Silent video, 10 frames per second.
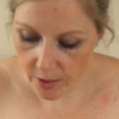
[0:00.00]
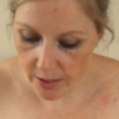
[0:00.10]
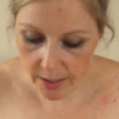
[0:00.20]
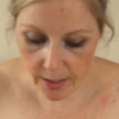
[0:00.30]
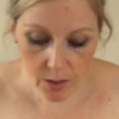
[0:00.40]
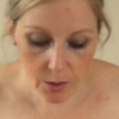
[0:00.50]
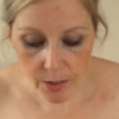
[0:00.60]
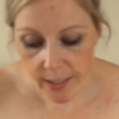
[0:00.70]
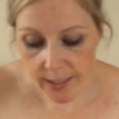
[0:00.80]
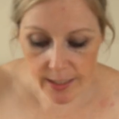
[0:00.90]
get your little
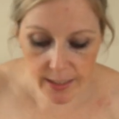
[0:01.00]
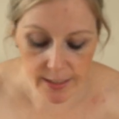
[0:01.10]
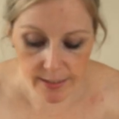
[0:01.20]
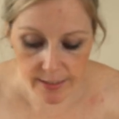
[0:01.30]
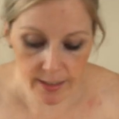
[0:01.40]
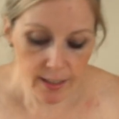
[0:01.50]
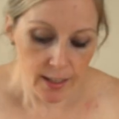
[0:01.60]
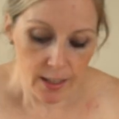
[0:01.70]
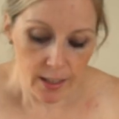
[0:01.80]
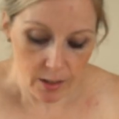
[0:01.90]
ghoulies.
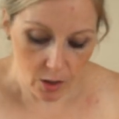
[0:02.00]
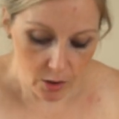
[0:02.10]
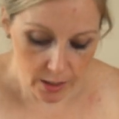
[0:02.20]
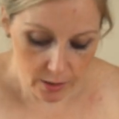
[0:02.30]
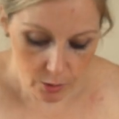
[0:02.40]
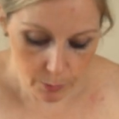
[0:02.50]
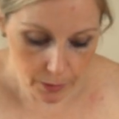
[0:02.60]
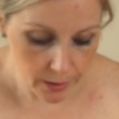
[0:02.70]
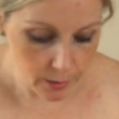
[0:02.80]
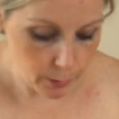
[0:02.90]
I've got a little
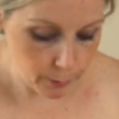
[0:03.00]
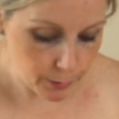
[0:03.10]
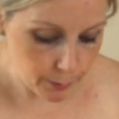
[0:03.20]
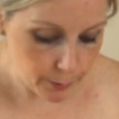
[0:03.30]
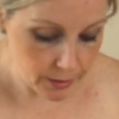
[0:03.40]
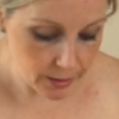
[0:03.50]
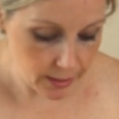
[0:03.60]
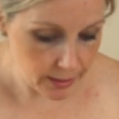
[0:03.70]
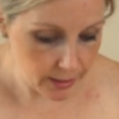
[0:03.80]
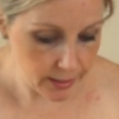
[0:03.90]
spider web going
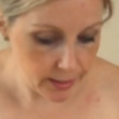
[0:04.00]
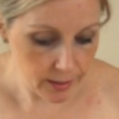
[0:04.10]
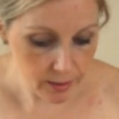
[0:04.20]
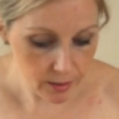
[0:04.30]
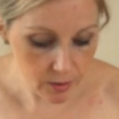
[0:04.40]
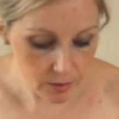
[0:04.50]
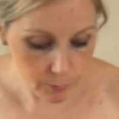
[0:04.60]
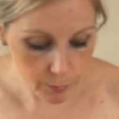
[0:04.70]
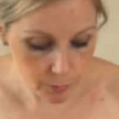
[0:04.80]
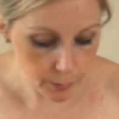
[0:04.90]
there. Got
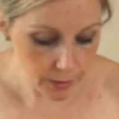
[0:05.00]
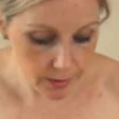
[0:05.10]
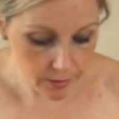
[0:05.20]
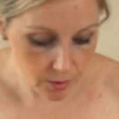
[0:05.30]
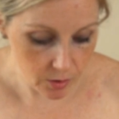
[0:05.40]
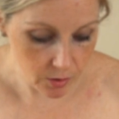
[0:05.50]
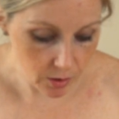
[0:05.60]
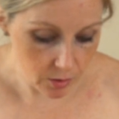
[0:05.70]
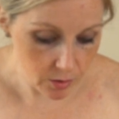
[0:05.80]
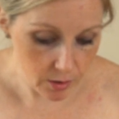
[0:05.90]
some spiders
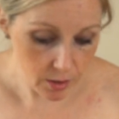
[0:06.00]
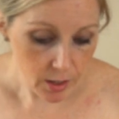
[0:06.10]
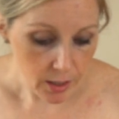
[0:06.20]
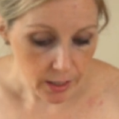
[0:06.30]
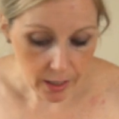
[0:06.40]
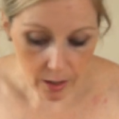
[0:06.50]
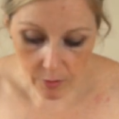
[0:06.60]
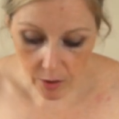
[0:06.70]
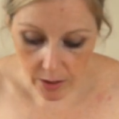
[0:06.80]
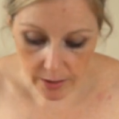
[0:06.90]
on out
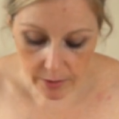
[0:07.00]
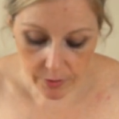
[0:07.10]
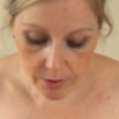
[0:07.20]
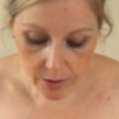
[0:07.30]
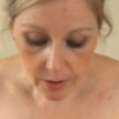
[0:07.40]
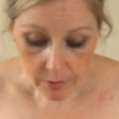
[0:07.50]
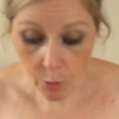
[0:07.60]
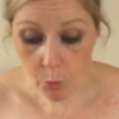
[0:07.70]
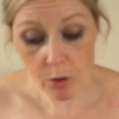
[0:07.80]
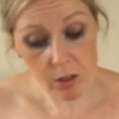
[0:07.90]
of olives. If
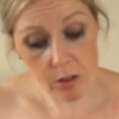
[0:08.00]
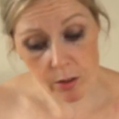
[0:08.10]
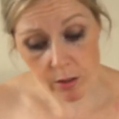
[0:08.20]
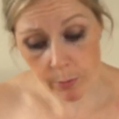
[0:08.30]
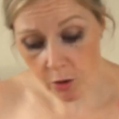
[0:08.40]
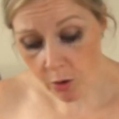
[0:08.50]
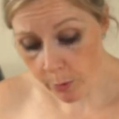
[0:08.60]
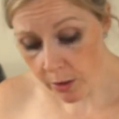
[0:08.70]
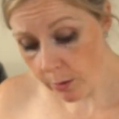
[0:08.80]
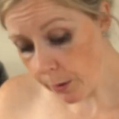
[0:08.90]
you wanted to, I suppose,
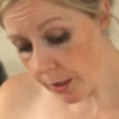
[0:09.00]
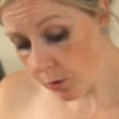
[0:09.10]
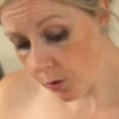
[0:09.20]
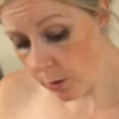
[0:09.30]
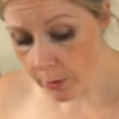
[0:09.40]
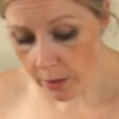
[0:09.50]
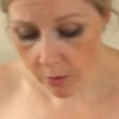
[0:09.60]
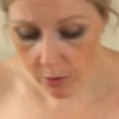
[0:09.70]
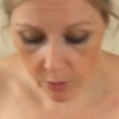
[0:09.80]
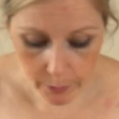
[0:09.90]
put a spider in the middle
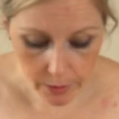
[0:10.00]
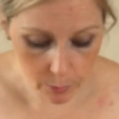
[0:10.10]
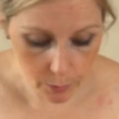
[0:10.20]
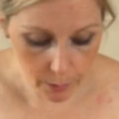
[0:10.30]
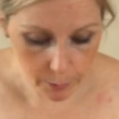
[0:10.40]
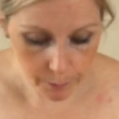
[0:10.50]
of the spider web.